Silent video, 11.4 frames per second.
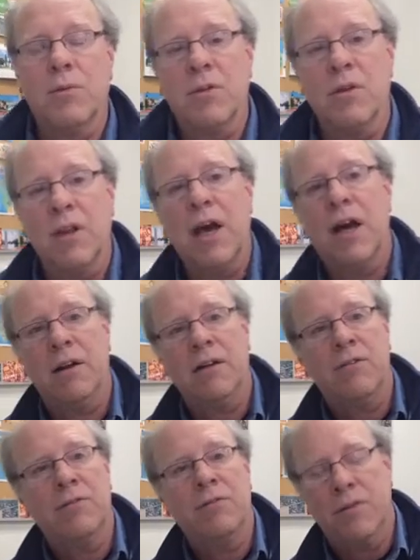There's a lot
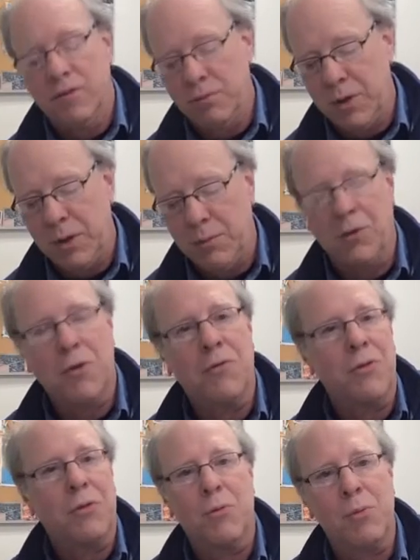of people
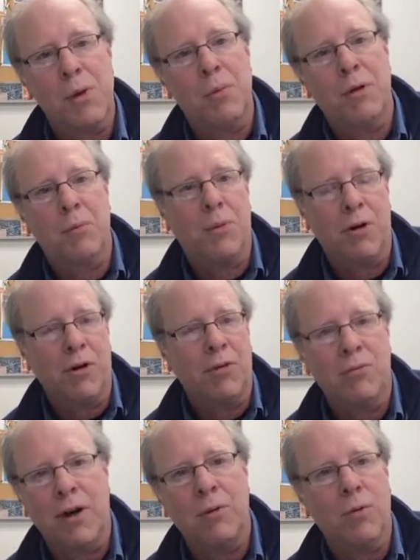over in the Republican Party and
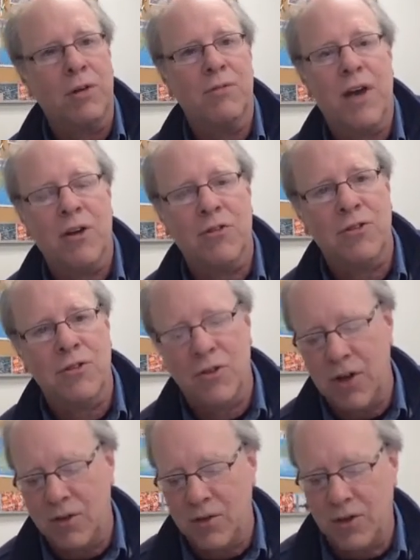the right-wing factions in the
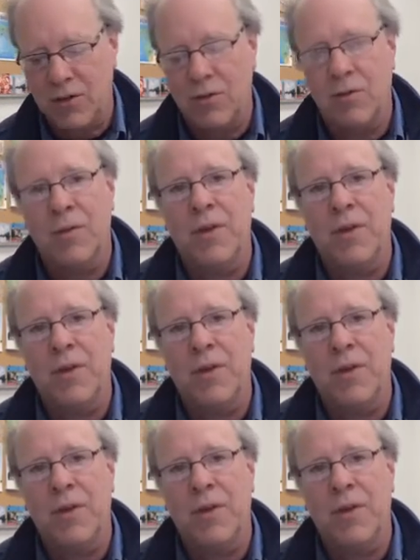United States who